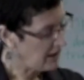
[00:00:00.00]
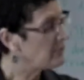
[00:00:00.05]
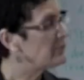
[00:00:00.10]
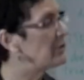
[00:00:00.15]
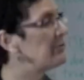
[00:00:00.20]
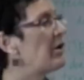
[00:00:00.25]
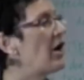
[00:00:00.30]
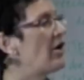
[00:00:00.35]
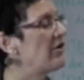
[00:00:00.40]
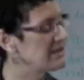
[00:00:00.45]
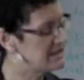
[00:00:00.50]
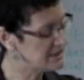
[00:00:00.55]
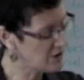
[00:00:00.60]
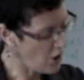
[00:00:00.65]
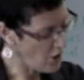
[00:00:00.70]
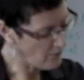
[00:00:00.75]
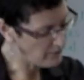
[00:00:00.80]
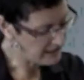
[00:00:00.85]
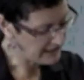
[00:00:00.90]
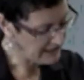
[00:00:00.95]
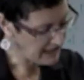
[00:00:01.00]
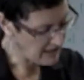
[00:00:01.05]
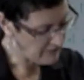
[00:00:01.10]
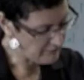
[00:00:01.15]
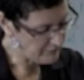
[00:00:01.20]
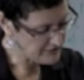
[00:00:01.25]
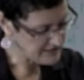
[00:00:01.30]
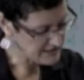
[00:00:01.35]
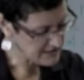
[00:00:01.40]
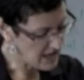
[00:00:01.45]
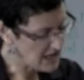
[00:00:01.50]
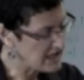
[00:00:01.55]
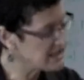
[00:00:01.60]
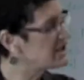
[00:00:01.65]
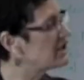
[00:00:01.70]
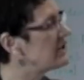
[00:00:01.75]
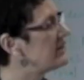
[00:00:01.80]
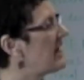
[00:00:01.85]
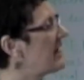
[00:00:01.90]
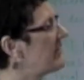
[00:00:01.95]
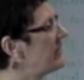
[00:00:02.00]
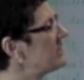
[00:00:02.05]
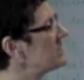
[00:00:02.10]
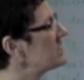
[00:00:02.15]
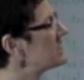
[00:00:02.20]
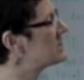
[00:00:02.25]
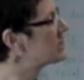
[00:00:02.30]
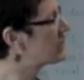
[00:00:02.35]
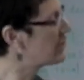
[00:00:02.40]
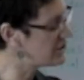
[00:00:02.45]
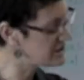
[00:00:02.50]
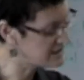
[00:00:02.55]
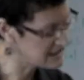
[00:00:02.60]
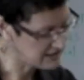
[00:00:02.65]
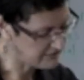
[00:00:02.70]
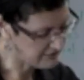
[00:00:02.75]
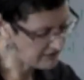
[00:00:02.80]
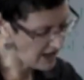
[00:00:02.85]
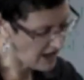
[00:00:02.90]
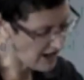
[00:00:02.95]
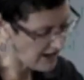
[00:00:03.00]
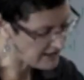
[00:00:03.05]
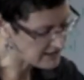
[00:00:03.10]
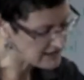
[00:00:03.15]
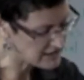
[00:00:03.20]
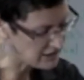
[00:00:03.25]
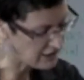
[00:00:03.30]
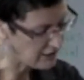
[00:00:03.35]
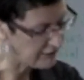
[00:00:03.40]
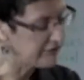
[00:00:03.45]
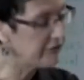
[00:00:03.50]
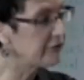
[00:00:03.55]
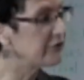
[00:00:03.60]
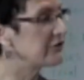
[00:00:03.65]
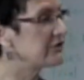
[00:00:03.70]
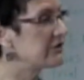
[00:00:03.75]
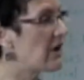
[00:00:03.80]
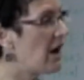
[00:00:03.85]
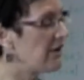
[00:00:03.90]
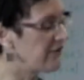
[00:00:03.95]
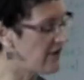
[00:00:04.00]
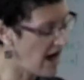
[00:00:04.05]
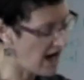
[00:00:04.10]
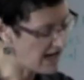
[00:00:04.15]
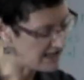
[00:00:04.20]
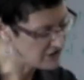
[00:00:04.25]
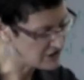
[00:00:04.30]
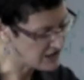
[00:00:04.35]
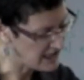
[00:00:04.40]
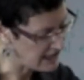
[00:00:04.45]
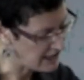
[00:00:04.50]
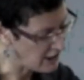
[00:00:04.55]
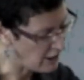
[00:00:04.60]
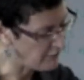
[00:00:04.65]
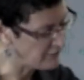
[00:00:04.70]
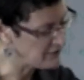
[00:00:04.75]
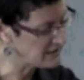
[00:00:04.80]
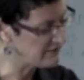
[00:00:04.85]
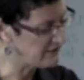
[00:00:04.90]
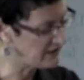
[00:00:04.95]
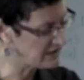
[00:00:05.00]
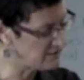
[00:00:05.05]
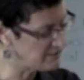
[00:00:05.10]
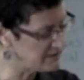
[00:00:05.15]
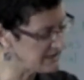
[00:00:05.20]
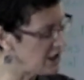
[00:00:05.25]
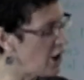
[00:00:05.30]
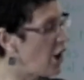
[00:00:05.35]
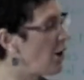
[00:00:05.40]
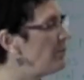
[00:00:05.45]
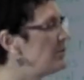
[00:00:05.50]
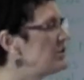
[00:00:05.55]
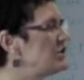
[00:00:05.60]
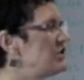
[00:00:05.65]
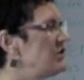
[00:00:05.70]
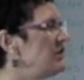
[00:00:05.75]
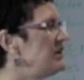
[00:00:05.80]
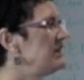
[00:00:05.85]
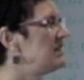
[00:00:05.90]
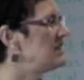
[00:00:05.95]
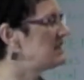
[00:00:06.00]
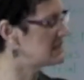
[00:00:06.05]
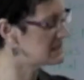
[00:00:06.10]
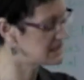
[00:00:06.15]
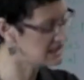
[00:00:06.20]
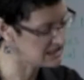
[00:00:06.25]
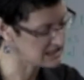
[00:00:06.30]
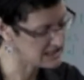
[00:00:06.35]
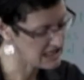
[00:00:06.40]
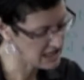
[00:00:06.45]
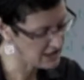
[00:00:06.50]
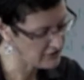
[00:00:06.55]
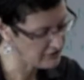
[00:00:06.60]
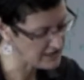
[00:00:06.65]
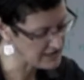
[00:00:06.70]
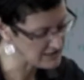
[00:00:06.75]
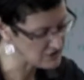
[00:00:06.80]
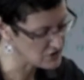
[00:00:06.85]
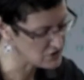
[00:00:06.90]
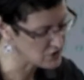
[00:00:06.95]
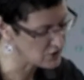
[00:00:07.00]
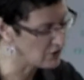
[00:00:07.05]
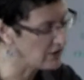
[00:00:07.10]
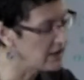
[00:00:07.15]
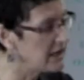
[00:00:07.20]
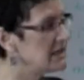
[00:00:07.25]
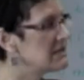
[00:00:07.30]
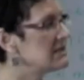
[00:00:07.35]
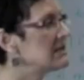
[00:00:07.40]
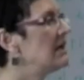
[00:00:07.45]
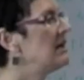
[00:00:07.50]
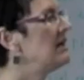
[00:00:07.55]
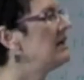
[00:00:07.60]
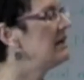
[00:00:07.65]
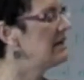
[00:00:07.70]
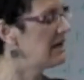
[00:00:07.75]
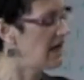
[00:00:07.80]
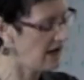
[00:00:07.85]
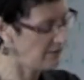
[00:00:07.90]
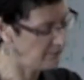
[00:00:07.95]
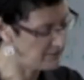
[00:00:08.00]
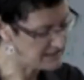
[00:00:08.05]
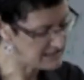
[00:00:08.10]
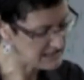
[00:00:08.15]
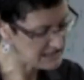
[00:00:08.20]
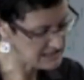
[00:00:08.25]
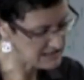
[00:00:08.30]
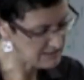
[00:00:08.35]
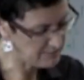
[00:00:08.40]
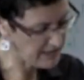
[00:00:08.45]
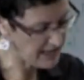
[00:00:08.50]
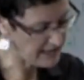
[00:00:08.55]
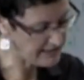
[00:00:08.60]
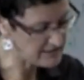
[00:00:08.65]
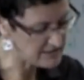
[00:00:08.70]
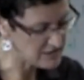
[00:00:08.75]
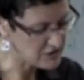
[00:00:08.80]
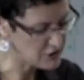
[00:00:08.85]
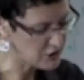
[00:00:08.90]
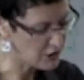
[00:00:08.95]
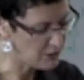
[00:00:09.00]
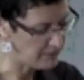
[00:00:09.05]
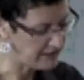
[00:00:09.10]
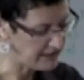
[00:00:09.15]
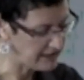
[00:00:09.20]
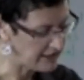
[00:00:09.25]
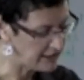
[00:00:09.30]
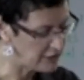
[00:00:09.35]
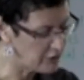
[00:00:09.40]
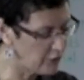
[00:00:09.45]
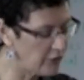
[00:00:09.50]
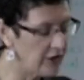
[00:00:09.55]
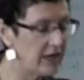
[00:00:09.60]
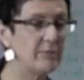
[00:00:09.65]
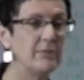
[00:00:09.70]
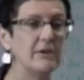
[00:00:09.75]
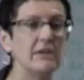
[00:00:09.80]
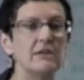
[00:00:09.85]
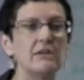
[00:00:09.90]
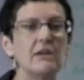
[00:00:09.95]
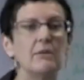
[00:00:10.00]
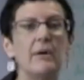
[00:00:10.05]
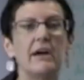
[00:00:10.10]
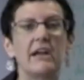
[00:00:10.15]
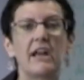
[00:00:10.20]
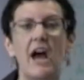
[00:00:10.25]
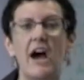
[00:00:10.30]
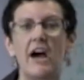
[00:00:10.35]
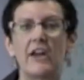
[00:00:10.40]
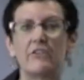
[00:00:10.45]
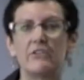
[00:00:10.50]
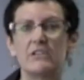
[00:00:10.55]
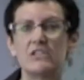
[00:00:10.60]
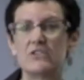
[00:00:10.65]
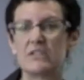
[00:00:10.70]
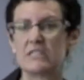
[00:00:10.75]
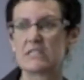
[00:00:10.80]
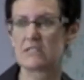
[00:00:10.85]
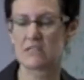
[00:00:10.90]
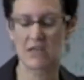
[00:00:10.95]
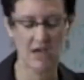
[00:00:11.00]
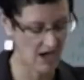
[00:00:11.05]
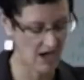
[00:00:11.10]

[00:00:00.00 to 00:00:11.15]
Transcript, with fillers: proponents commonly emphasise that the discursive character of, of RJ offers victims the opportunity to tell their stories and participate in determining an agreement about how to address the